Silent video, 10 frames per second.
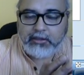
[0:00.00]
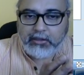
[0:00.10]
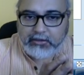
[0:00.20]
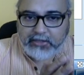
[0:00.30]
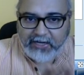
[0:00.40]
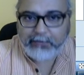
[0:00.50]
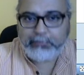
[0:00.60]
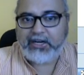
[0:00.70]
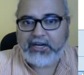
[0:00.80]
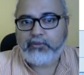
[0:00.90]
that
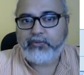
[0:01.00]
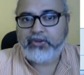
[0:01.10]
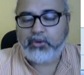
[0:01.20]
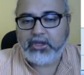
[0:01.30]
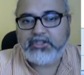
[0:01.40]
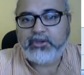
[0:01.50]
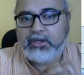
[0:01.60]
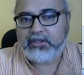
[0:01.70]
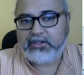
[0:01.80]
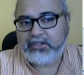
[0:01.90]
apart, we also
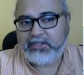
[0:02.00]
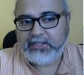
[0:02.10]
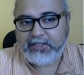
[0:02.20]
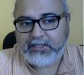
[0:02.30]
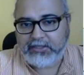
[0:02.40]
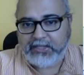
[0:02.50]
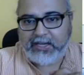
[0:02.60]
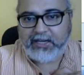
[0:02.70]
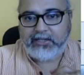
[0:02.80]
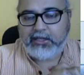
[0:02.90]
learned that